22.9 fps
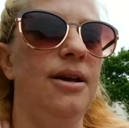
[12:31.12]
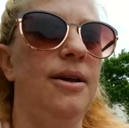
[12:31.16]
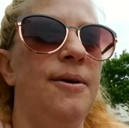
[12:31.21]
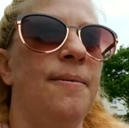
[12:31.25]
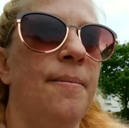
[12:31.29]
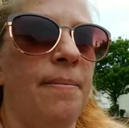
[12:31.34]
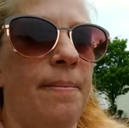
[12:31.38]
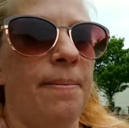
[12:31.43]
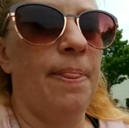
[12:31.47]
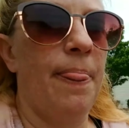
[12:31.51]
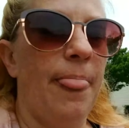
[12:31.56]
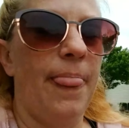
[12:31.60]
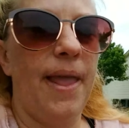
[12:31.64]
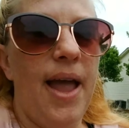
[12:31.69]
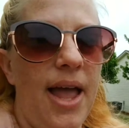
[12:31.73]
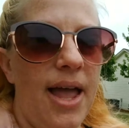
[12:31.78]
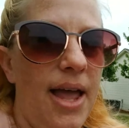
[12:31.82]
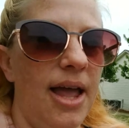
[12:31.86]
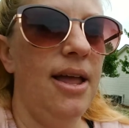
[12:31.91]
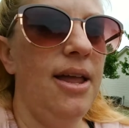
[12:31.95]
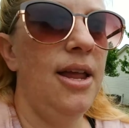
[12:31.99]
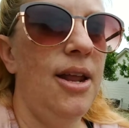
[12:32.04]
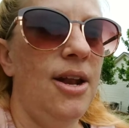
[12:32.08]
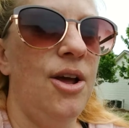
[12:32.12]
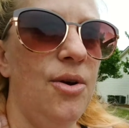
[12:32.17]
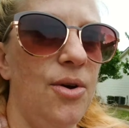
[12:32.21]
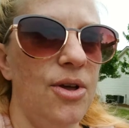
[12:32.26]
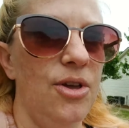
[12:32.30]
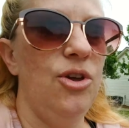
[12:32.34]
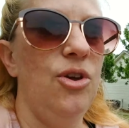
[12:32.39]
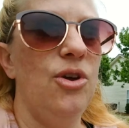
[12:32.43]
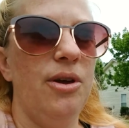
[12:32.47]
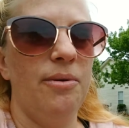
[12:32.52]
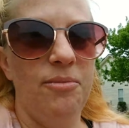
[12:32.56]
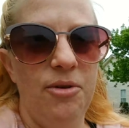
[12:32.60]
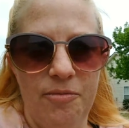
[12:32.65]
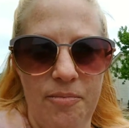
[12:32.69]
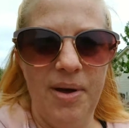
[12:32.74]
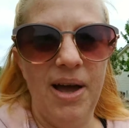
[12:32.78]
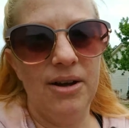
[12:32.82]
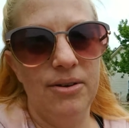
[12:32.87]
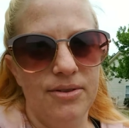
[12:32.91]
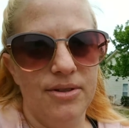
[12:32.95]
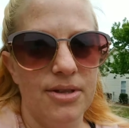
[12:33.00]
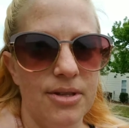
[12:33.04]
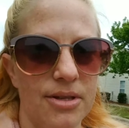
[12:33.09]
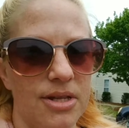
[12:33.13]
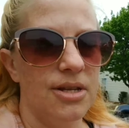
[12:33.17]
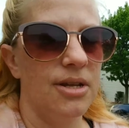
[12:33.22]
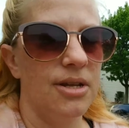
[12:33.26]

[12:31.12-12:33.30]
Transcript: is, you know, you can move